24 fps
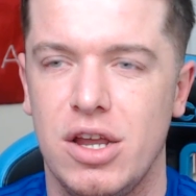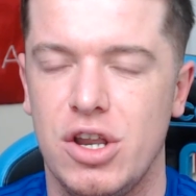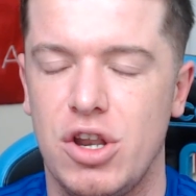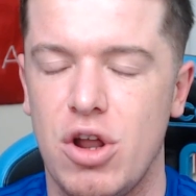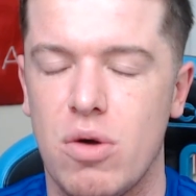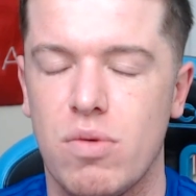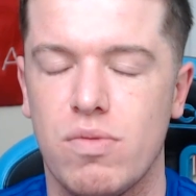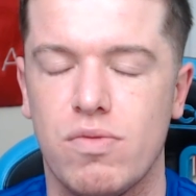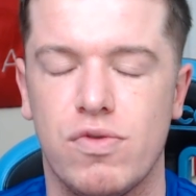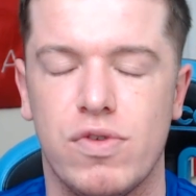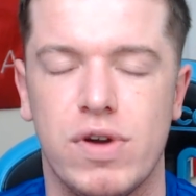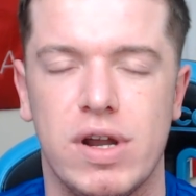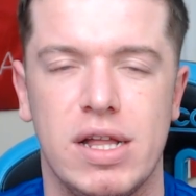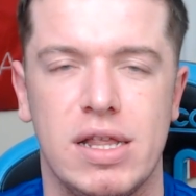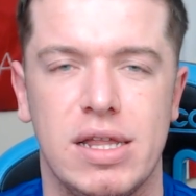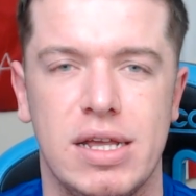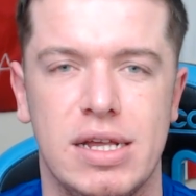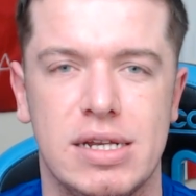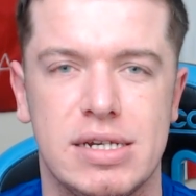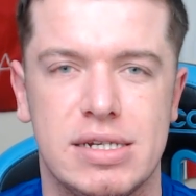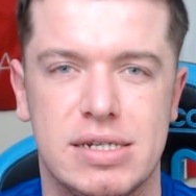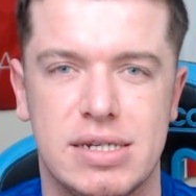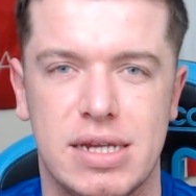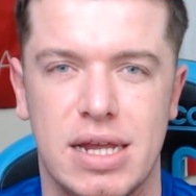you don't
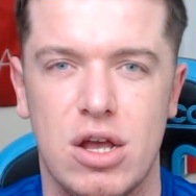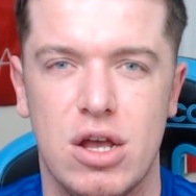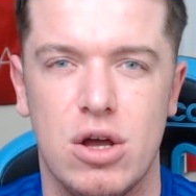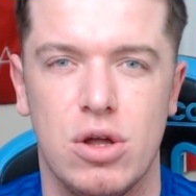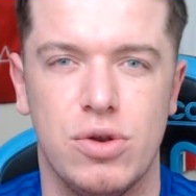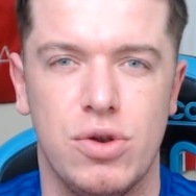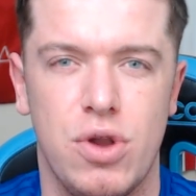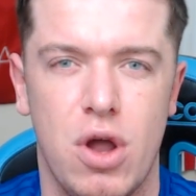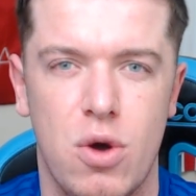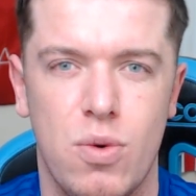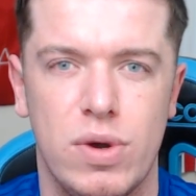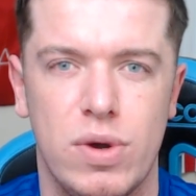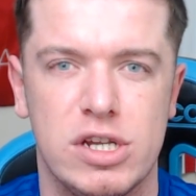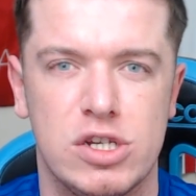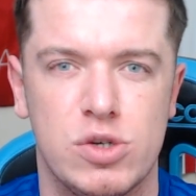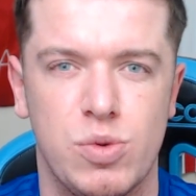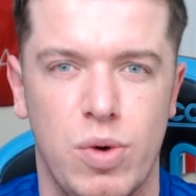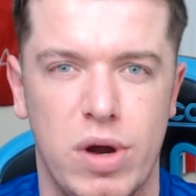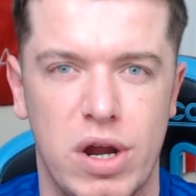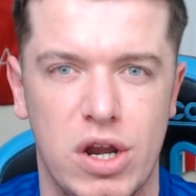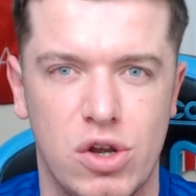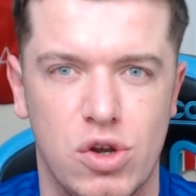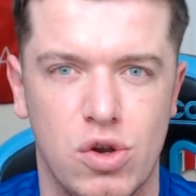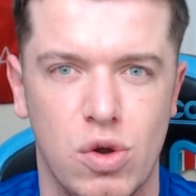really see or notice
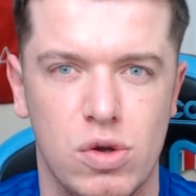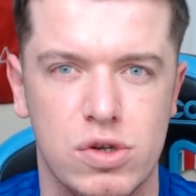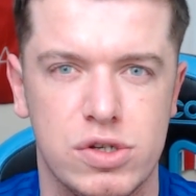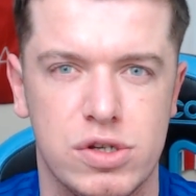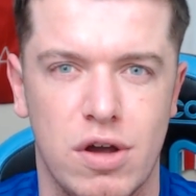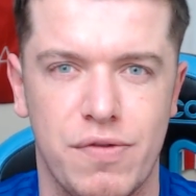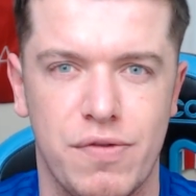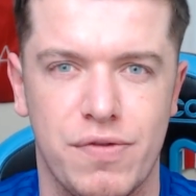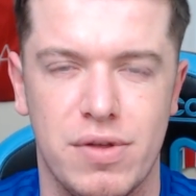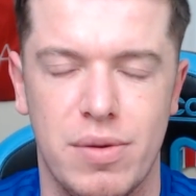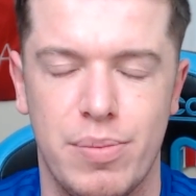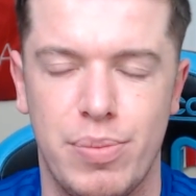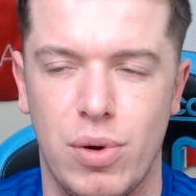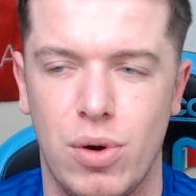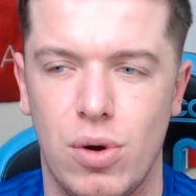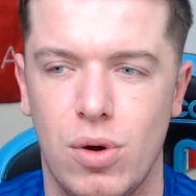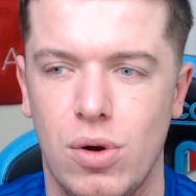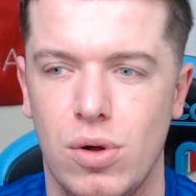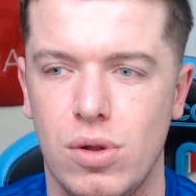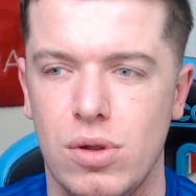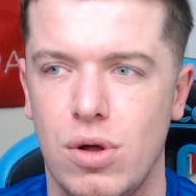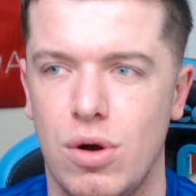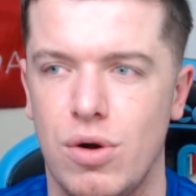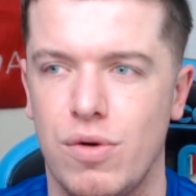what he does off the
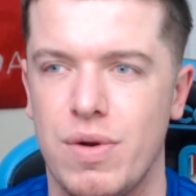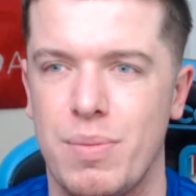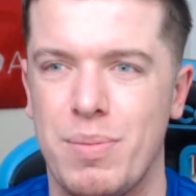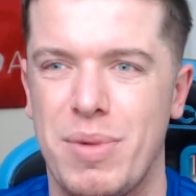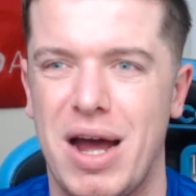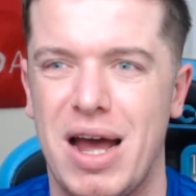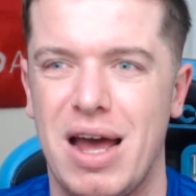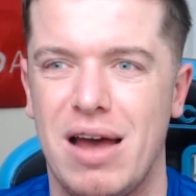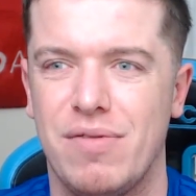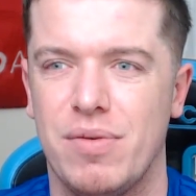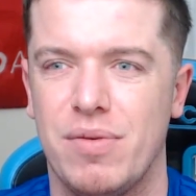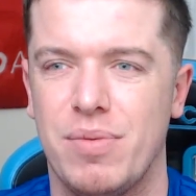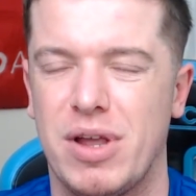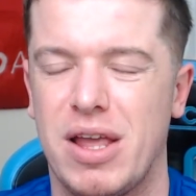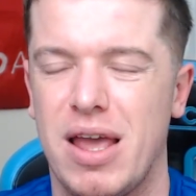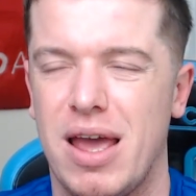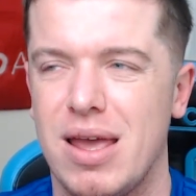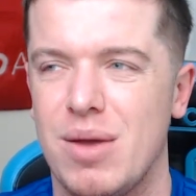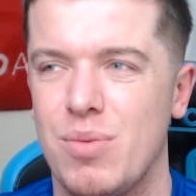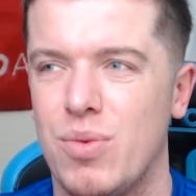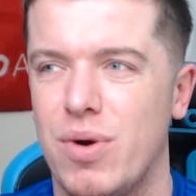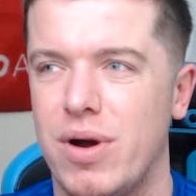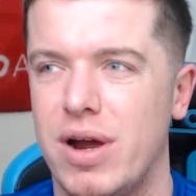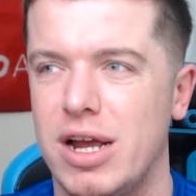ball, or he might have a
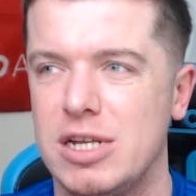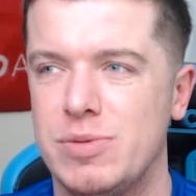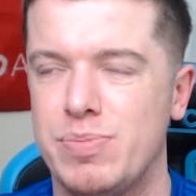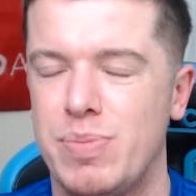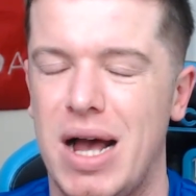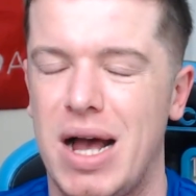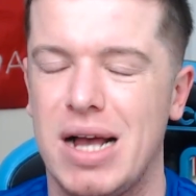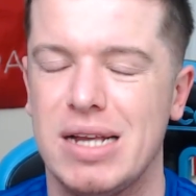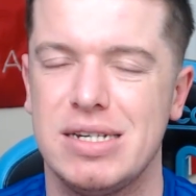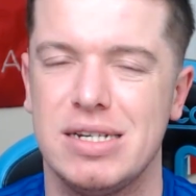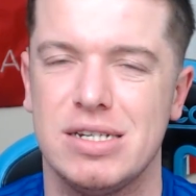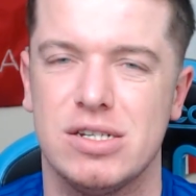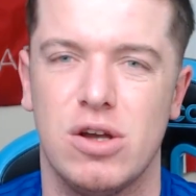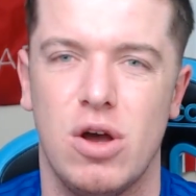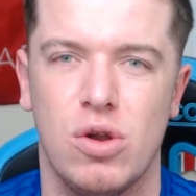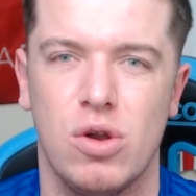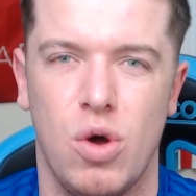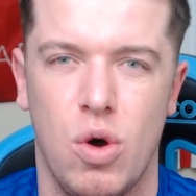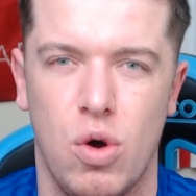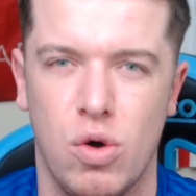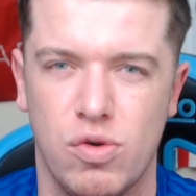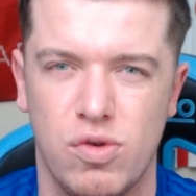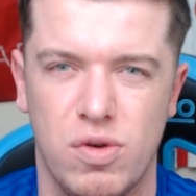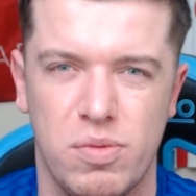game where his passes aren't
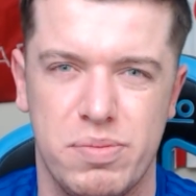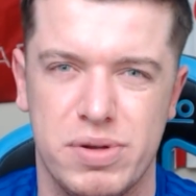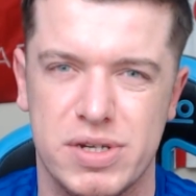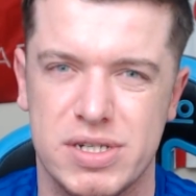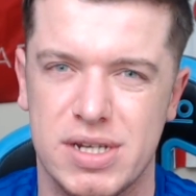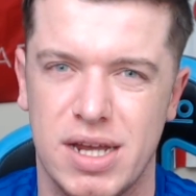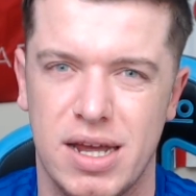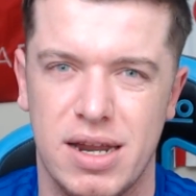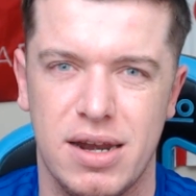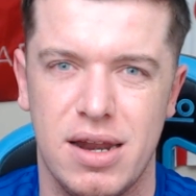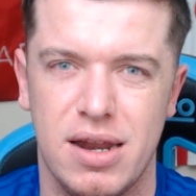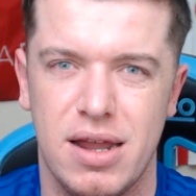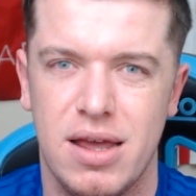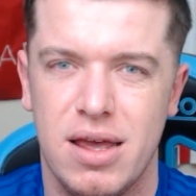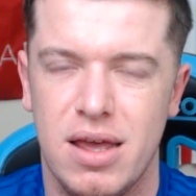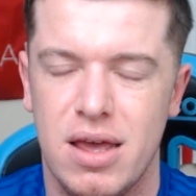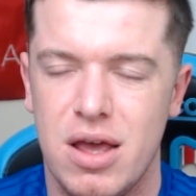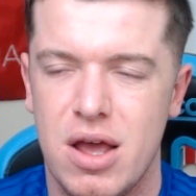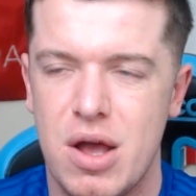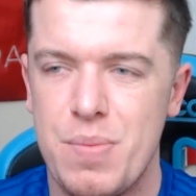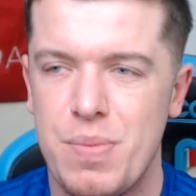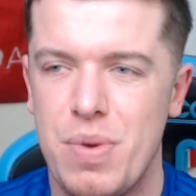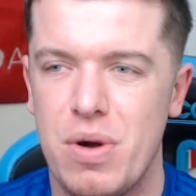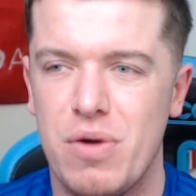100%.
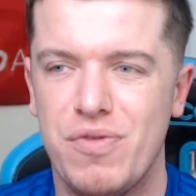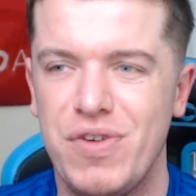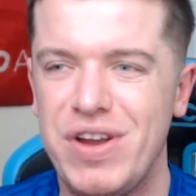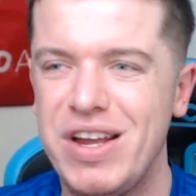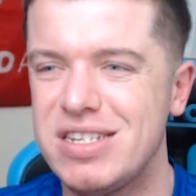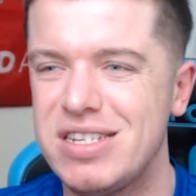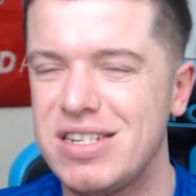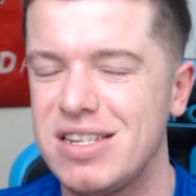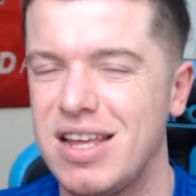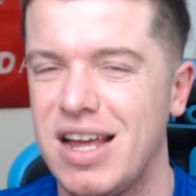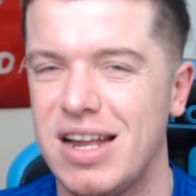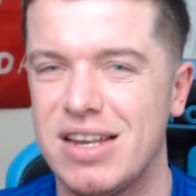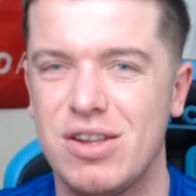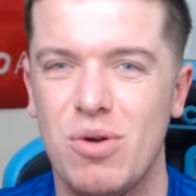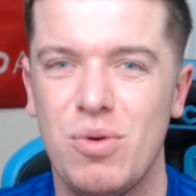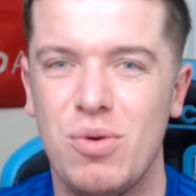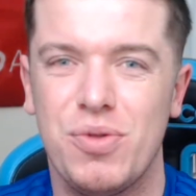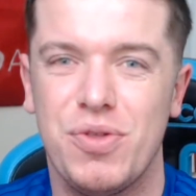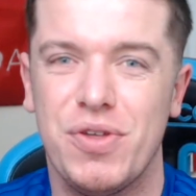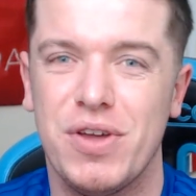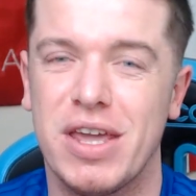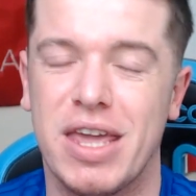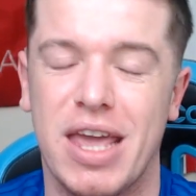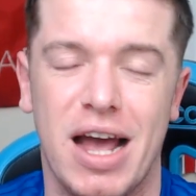But recently, I don't
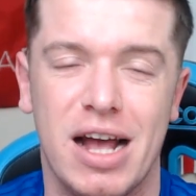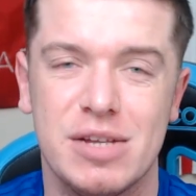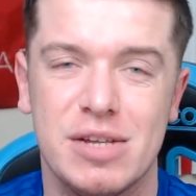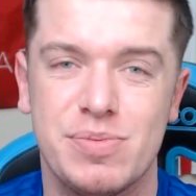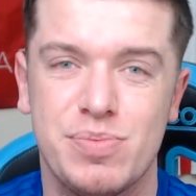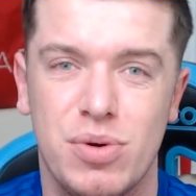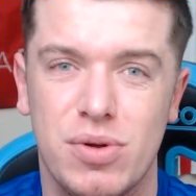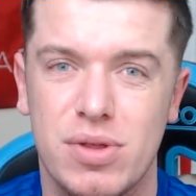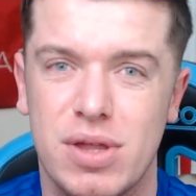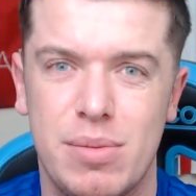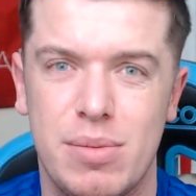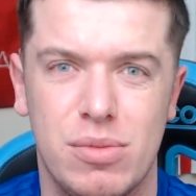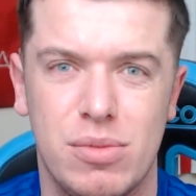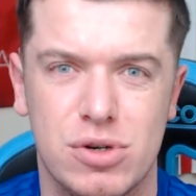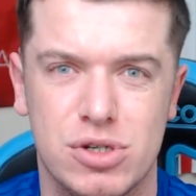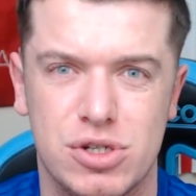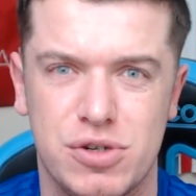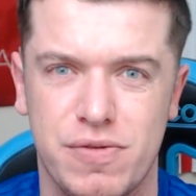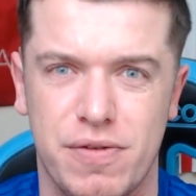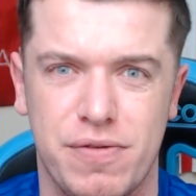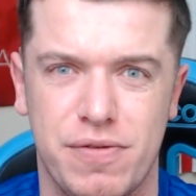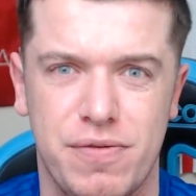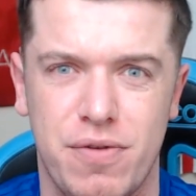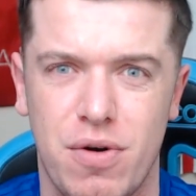think he has put that much
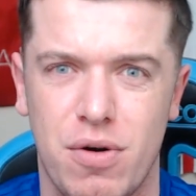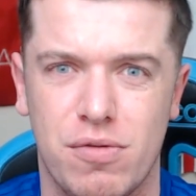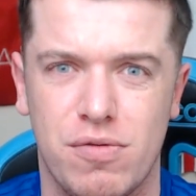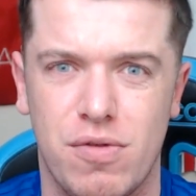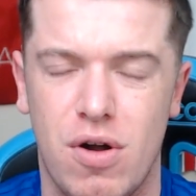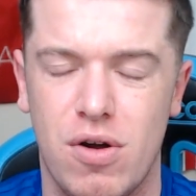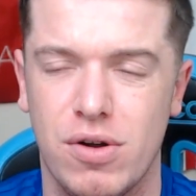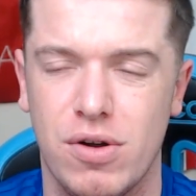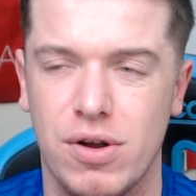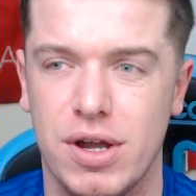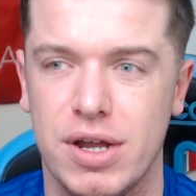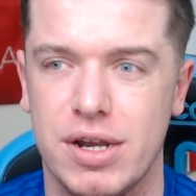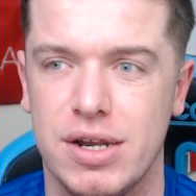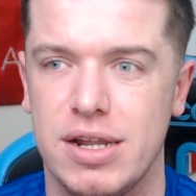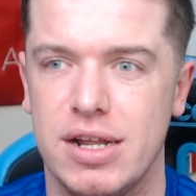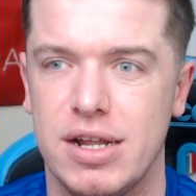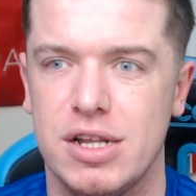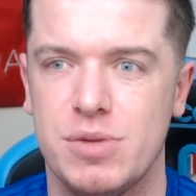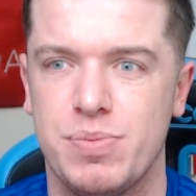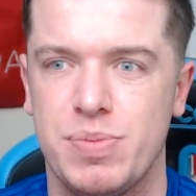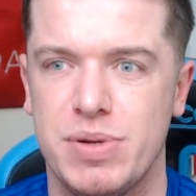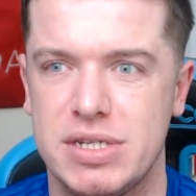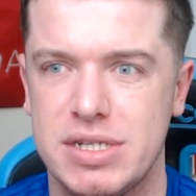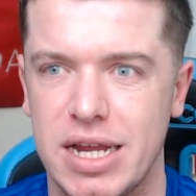of a foot wrong, and
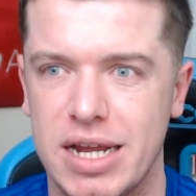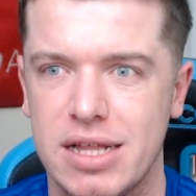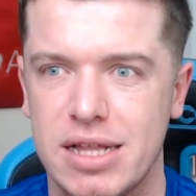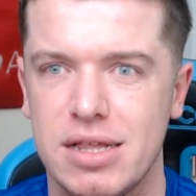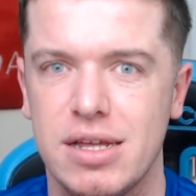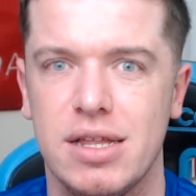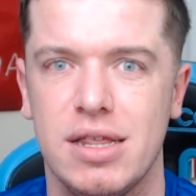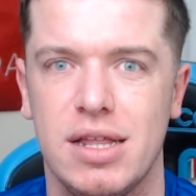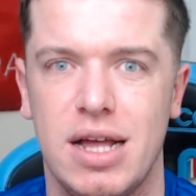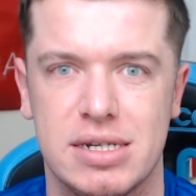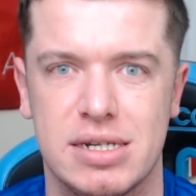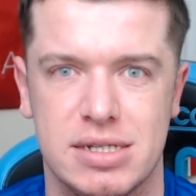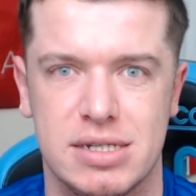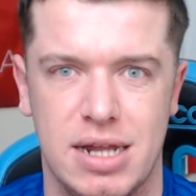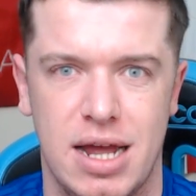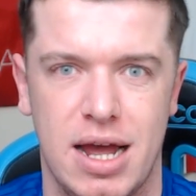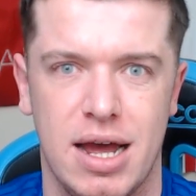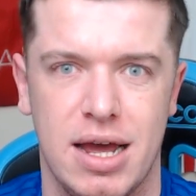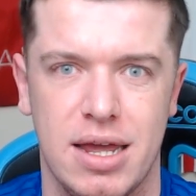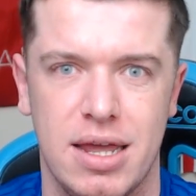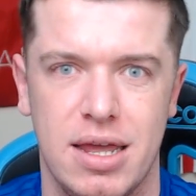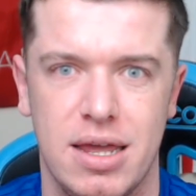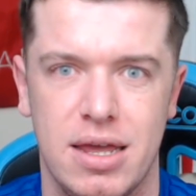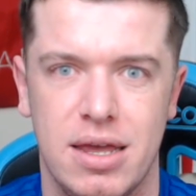it's particularly last
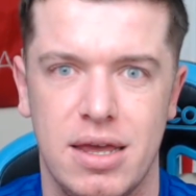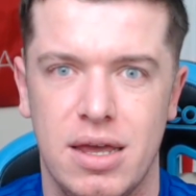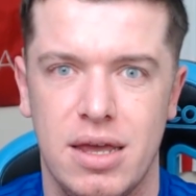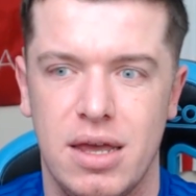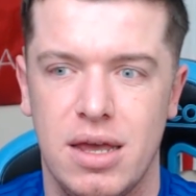night,